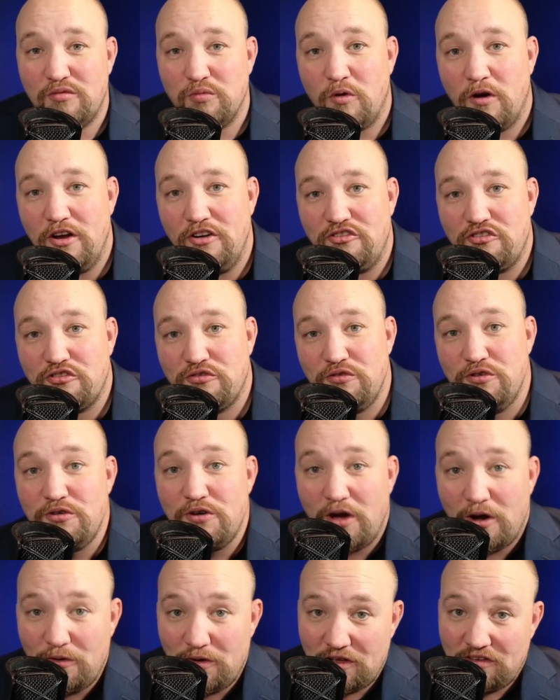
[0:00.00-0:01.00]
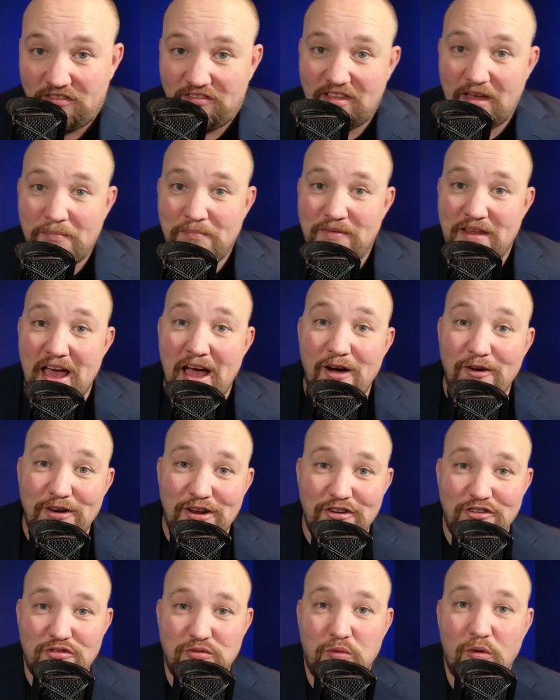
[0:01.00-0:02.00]
want Trudeau to step down
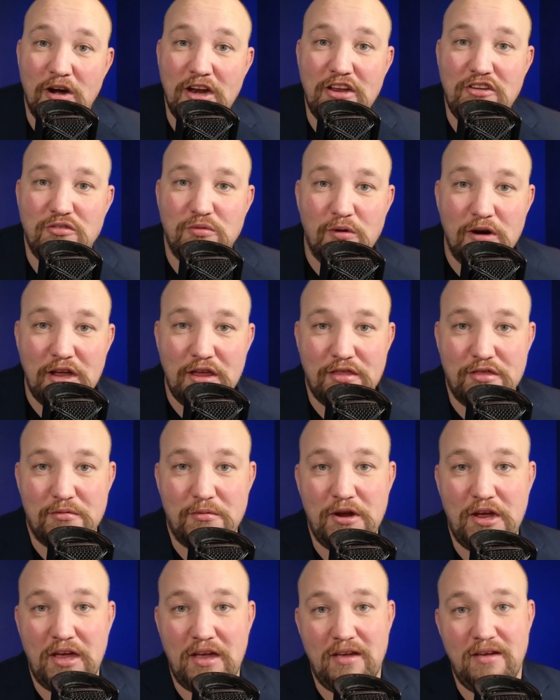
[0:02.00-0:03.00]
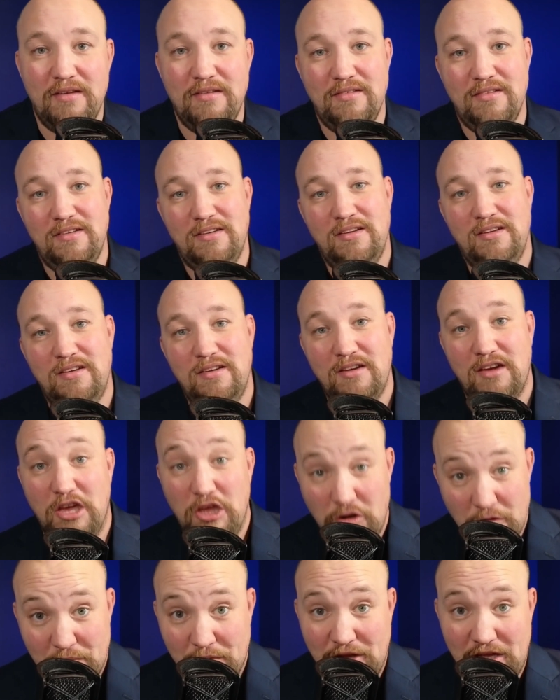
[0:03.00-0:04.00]
in 2023. Can
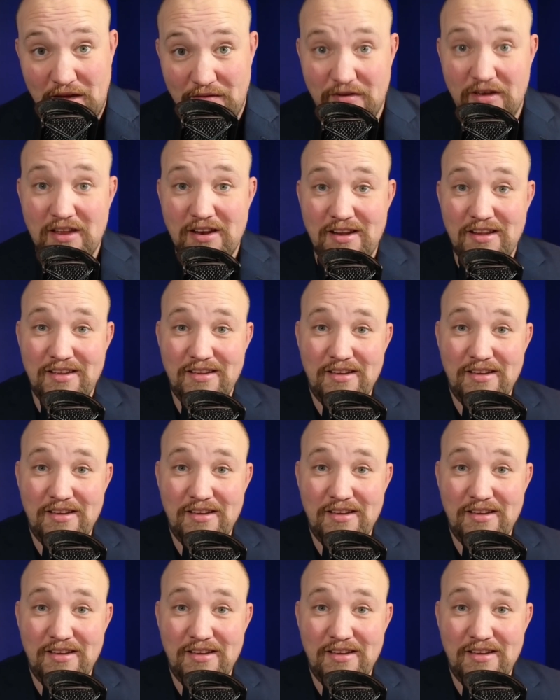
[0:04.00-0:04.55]
you believe it?